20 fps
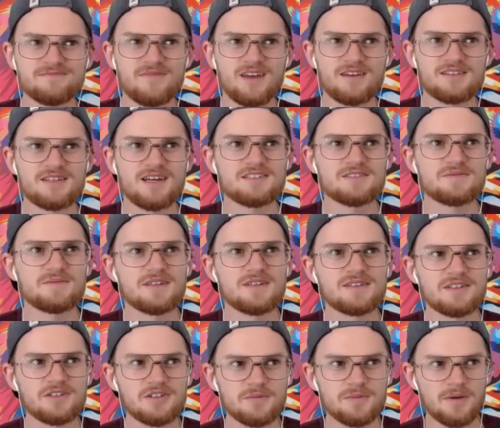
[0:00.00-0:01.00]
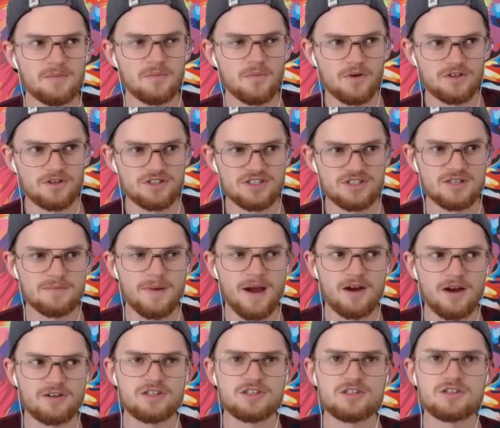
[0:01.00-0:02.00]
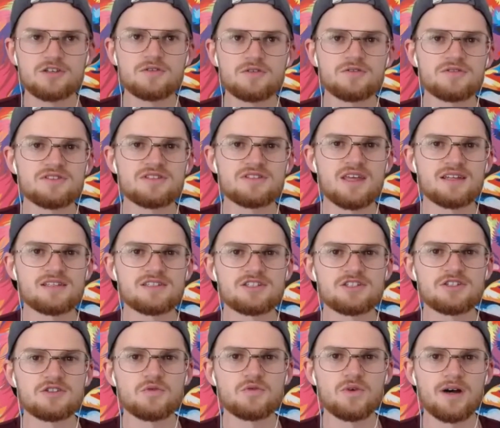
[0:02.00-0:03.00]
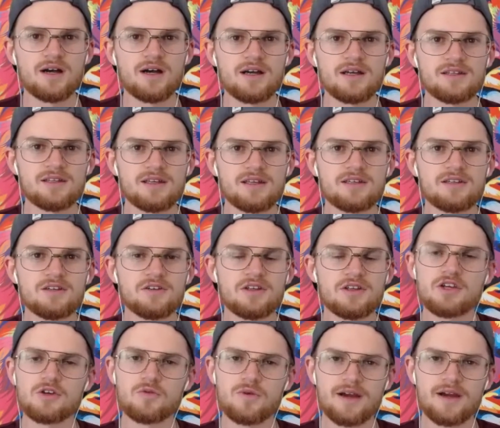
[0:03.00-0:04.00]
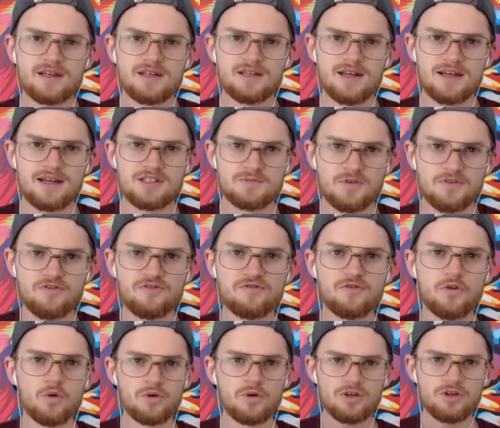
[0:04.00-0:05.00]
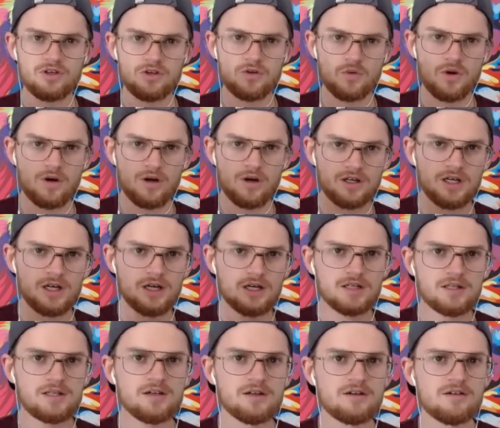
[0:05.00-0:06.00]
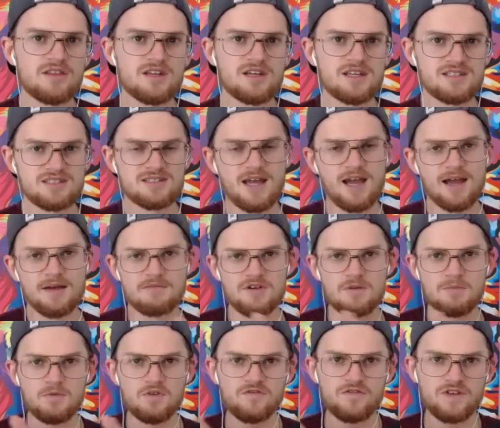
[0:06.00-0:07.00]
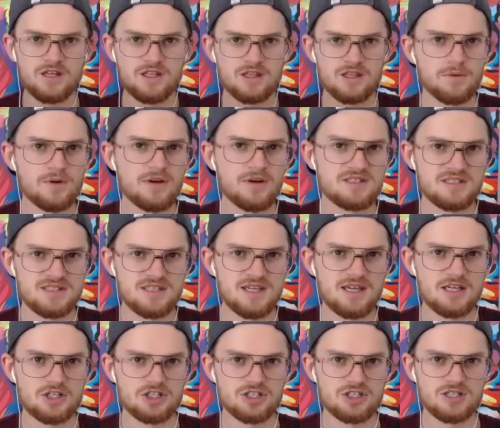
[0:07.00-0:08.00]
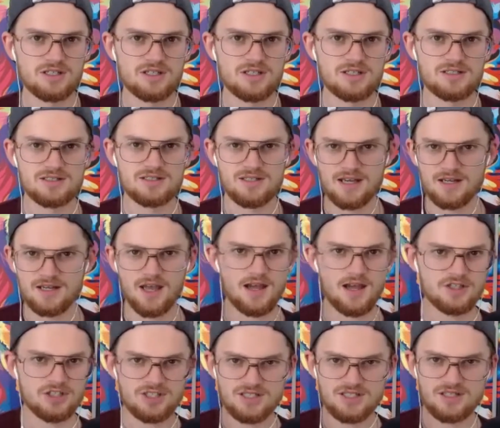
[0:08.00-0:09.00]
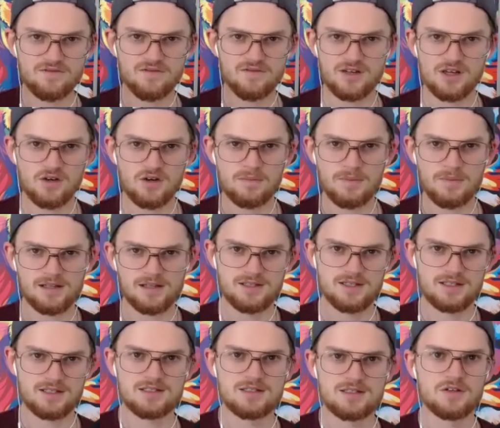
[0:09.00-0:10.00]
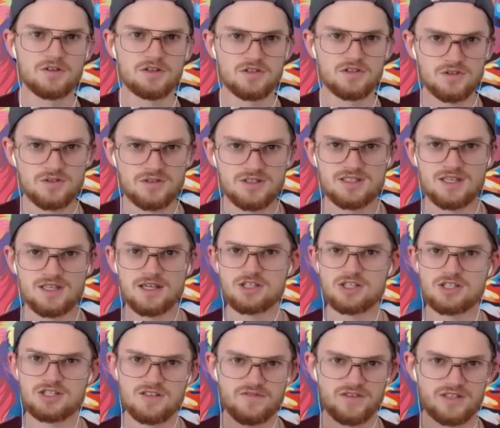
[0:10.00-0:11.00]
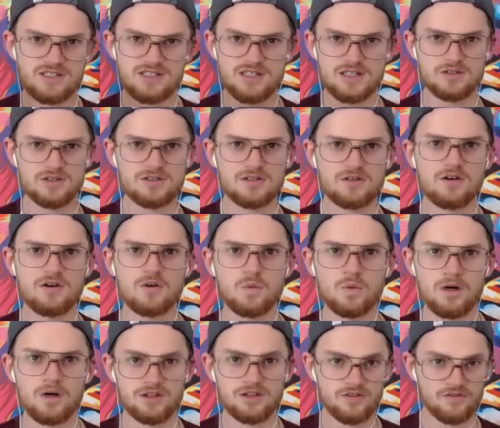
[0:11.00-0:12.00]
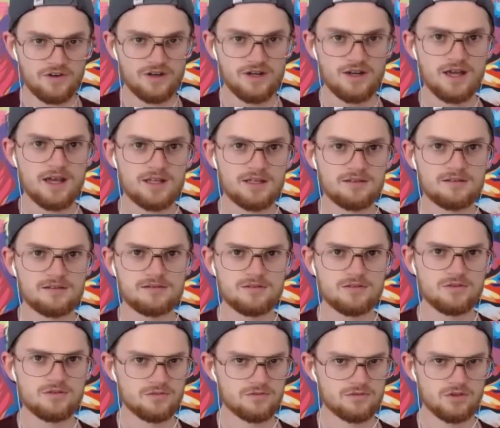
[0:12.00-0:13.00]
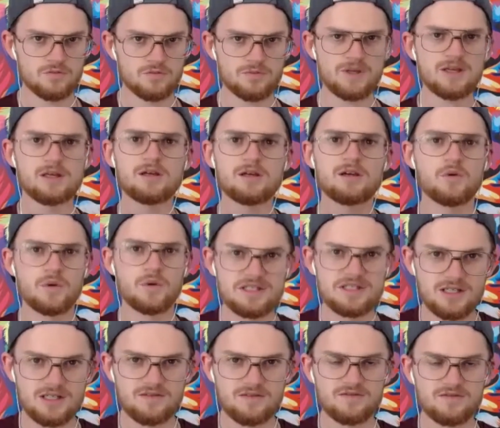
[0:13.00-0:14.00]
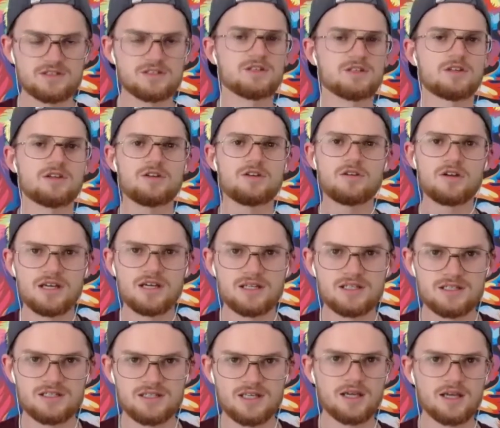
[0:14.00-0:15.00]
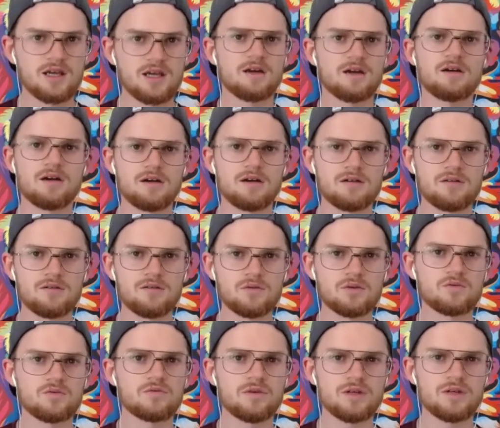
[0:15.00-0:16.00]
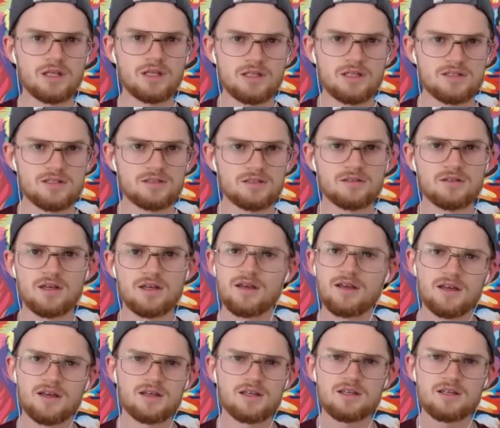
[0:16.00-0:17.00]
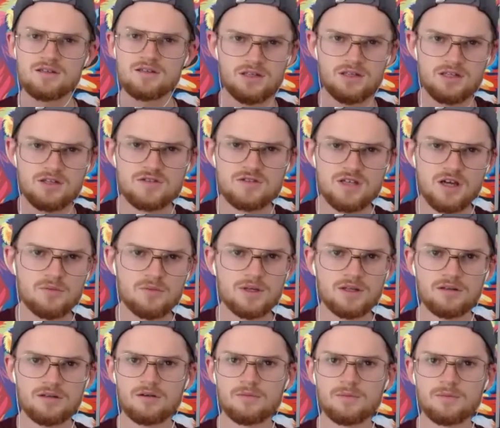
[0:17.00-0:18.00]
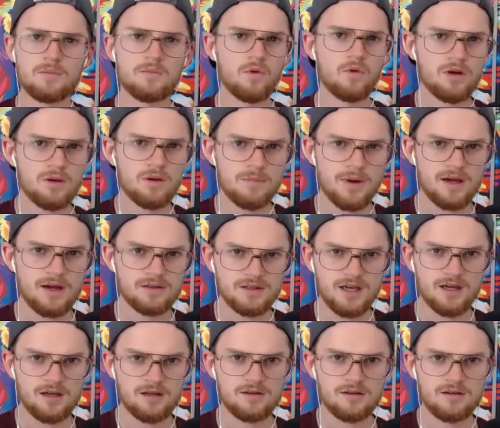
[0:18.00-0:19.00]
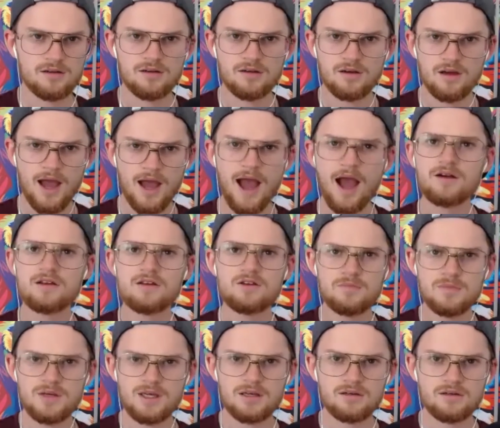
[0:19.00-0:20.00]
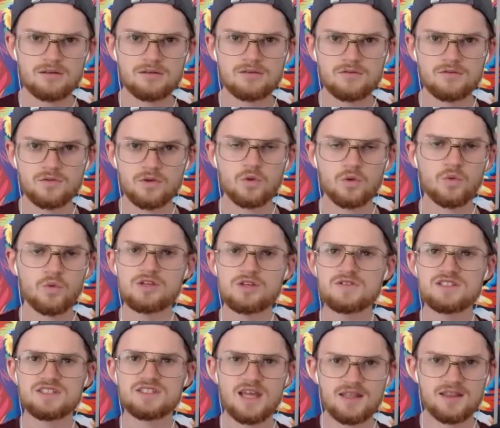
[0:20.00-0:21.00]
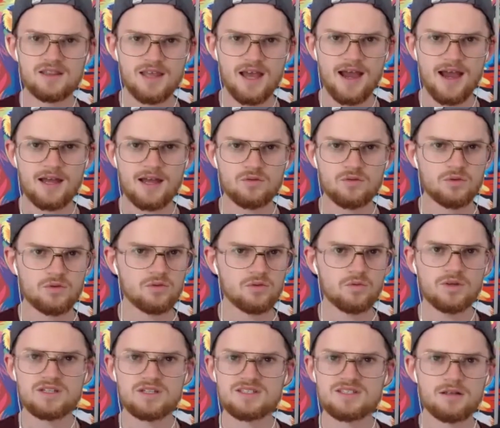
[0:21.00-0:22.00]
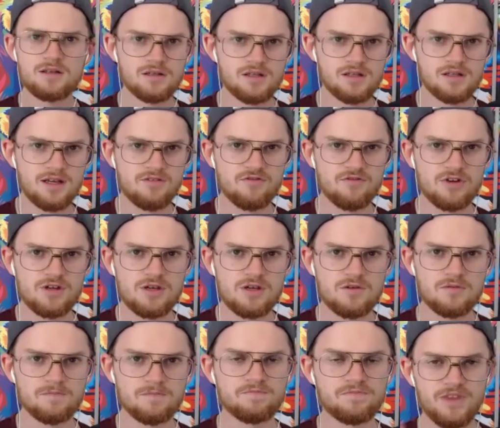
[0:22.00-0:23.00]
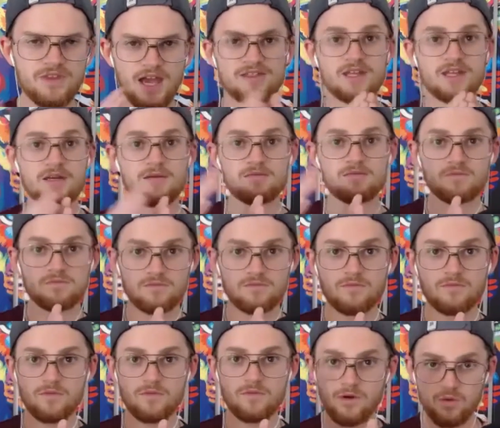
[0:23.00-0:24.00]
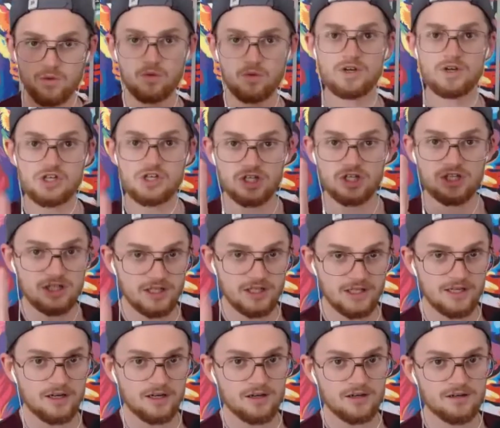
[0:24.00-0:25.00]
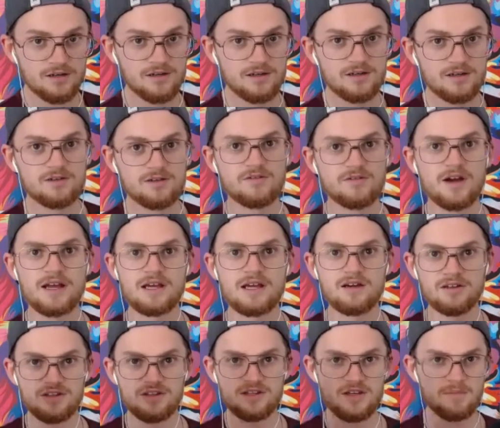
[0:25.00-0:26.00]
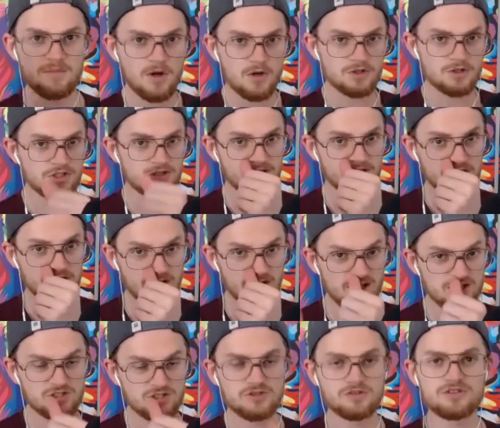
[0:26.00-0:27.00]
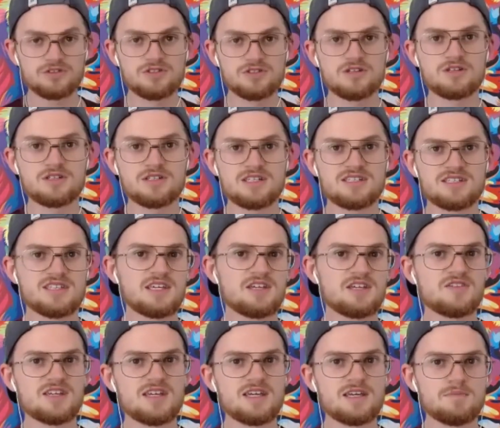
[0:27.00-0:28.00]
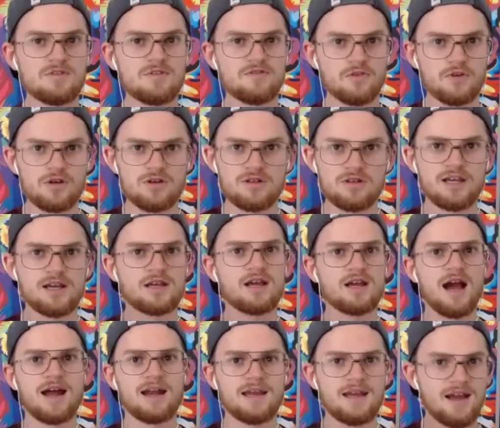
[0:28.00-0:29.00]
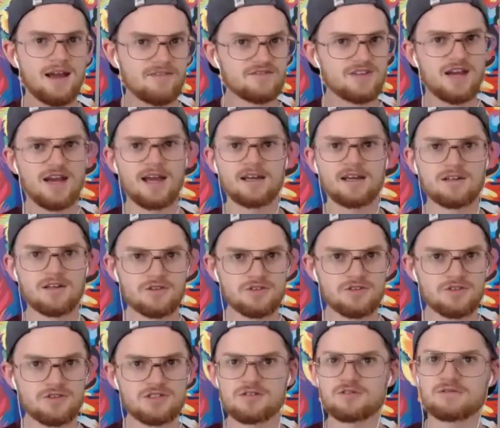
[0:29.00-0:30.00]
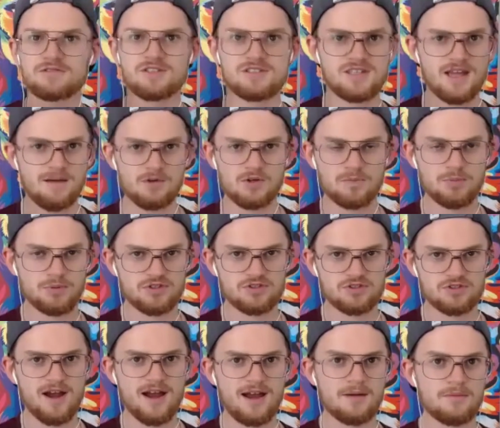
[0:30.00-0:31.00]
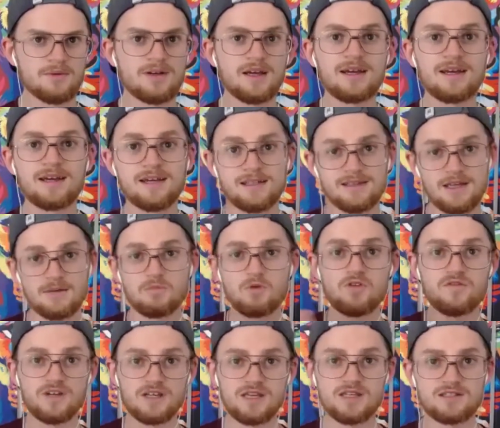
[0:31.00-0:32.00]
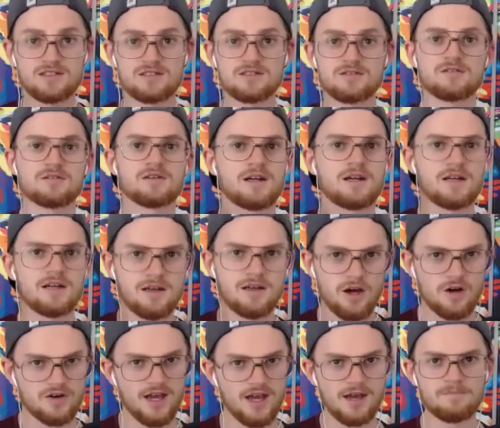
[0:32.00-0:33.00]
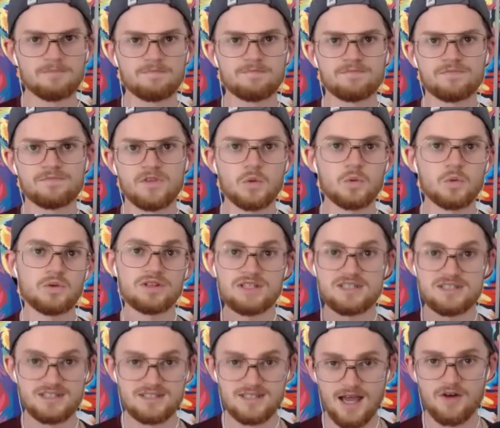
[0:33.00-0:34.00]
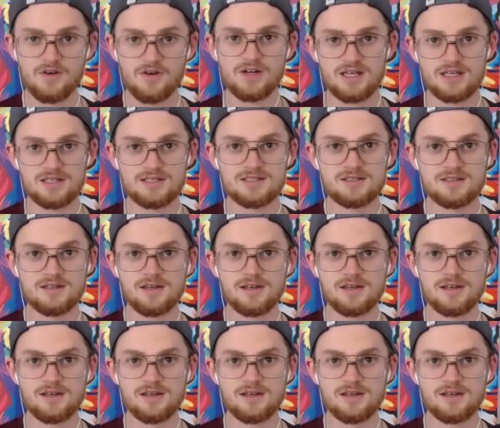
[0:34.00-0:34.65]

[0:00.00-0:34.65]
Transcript: talk to me a little bit more just about cues that you recognize before you are clear that it's time to move into the presentation. Because I just did a video about this, the 2 stages of a sales call, where on the front end you're being inquisitive, it's curious, like, well, really, can you tell me a little bit more about that? How do you mean when you said that? What does that look like for you? And then when you're clear, right, on the emotional and logical certainties that you need before you're like, got it, I've diagnosed you, it's time to prescribe. Then moving into, okay, well, this is how it is.